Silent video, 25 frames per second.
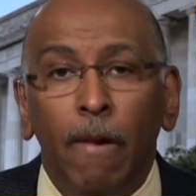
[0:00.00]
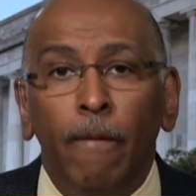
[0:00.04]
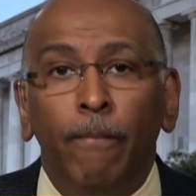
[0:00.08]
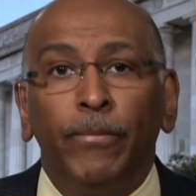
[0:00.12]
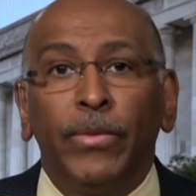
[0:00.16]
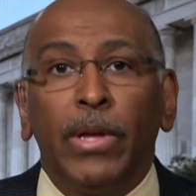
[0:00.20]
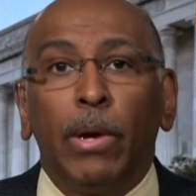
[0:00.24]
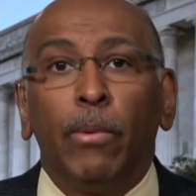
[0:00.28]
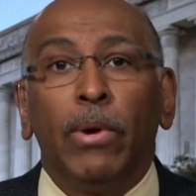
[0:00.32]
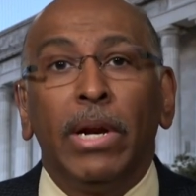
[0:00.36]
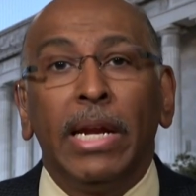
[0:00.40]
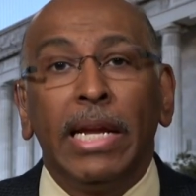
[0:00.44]

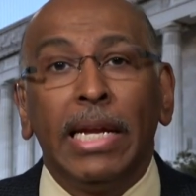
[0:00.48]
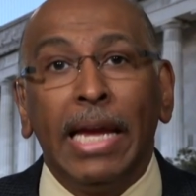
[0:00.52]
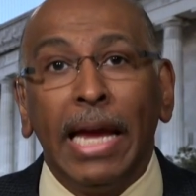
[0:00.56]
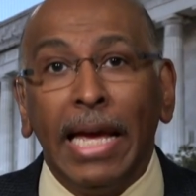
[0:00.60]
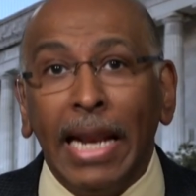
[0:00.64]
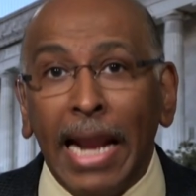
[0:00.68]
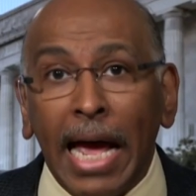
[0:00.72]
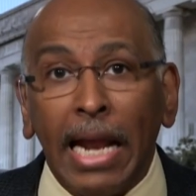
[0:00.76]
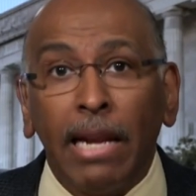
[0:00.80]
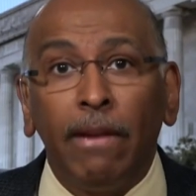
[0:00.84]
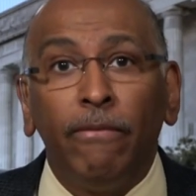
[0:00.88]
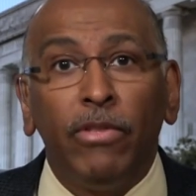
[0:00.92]
They want to
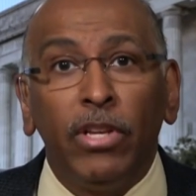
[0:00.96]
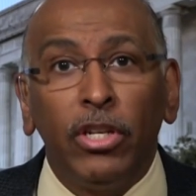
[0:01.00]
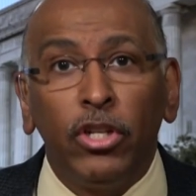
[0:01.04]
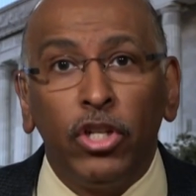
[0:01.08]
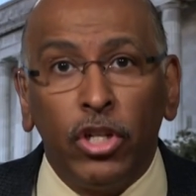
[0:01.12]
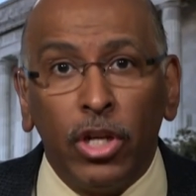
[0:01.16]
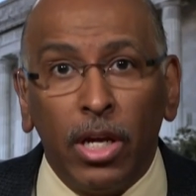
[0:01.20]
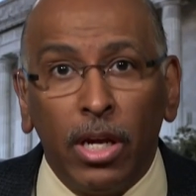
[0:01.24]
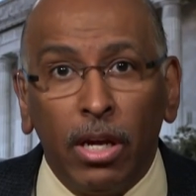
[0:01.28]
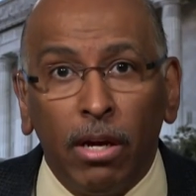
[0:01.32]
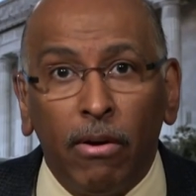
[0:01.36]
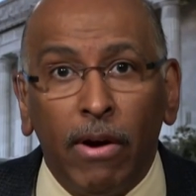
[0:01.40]
get out of
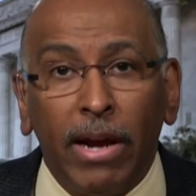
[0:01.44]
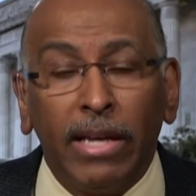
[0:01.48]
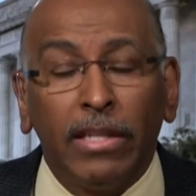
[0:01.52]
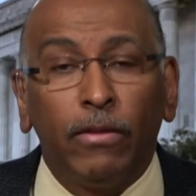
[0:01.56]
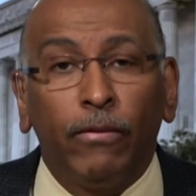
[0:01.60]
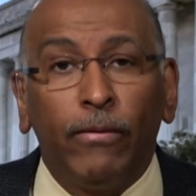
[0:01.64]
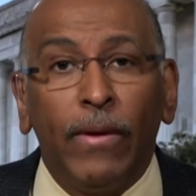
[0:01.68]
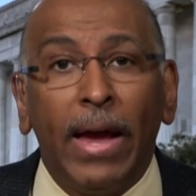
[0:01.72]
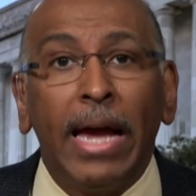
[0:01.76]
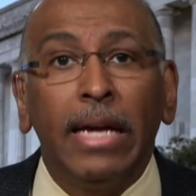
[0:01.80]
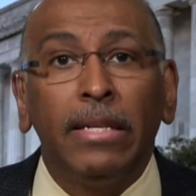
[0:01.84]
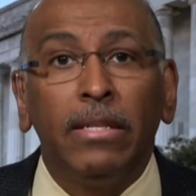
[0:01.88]
this year
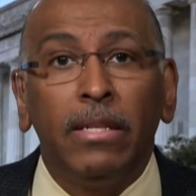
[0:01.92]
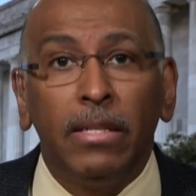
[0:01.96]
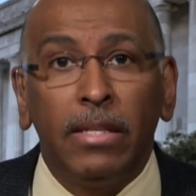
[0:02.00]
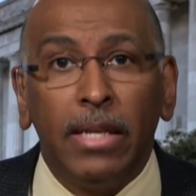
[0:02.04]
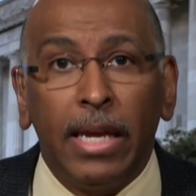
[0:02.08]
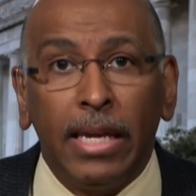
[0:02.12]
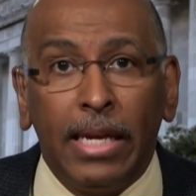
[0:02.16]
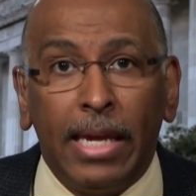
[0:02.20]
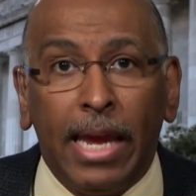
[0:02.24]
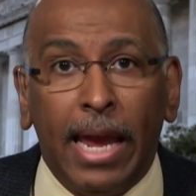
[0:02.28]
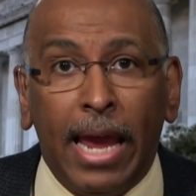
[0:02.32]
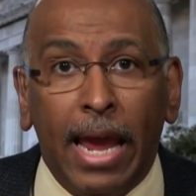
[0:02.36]
as fast as
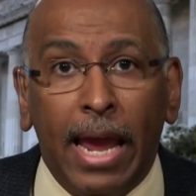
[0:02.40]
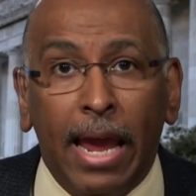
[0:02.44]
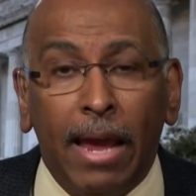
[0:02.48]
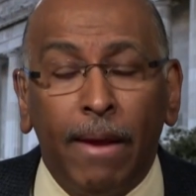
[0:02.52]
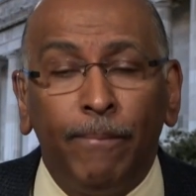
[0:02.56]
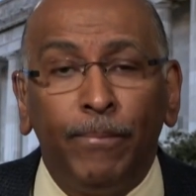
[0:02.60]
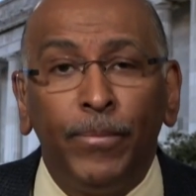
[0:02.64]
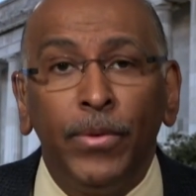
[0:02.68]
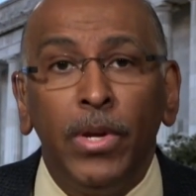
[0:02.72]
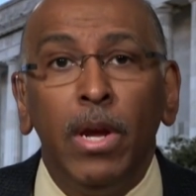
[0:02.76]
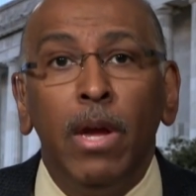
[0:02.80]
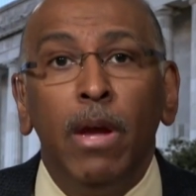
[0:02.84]
they
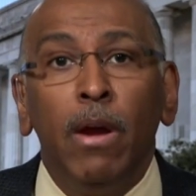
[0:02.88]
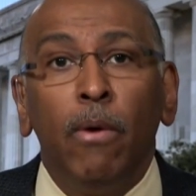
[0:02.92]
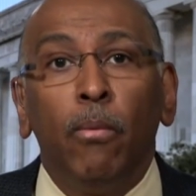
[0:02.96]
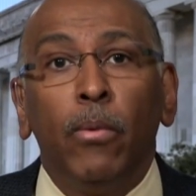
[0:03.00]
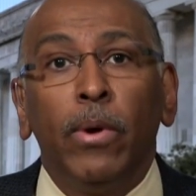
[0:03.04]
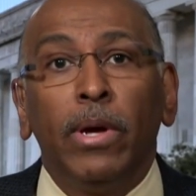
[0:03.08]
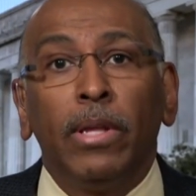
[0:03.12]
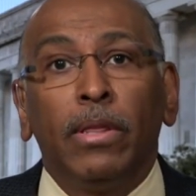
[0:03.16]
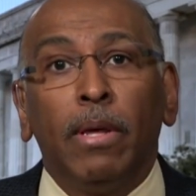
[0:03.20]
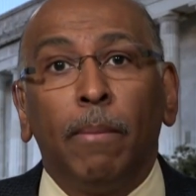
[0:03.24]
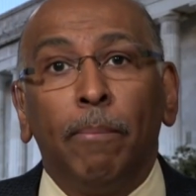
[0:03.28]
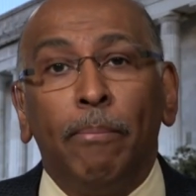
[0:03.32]
can
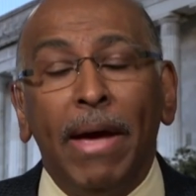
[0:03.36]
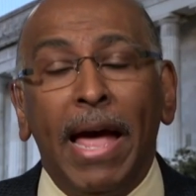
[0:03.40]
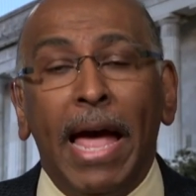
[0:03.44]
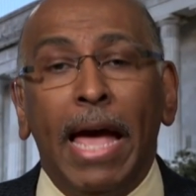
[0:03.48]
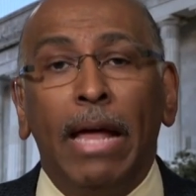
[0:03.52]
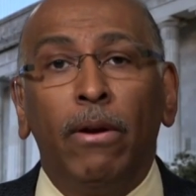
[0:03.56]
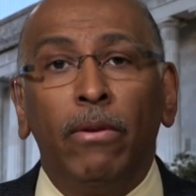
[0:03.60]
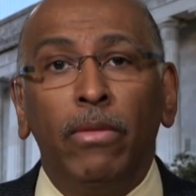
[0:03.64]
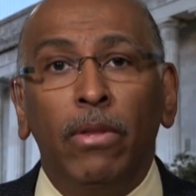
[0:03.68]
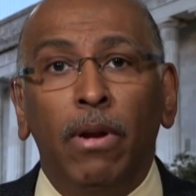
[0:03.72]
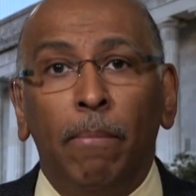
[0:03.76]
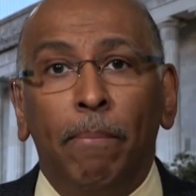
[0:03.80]
with a
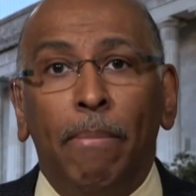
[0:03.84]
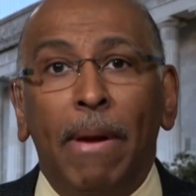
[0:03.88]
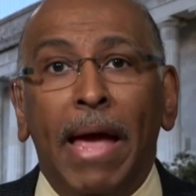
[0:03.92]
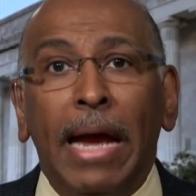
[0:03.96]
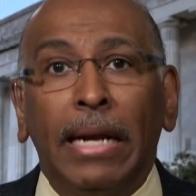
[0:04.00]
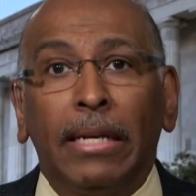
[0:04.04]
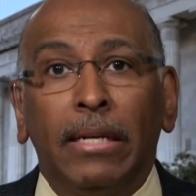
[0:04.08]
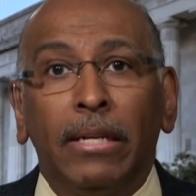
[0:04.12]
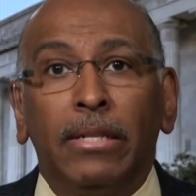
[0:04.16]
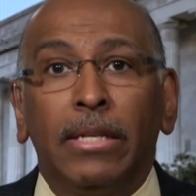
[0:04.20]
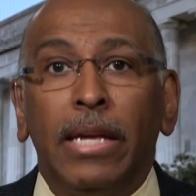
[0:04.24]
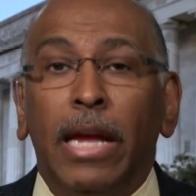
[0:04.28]
pat on their
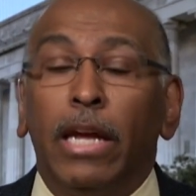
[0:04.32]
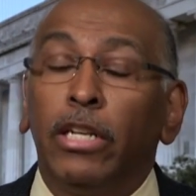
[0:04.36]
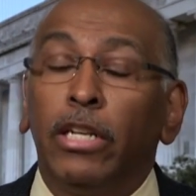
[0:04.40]
back to say,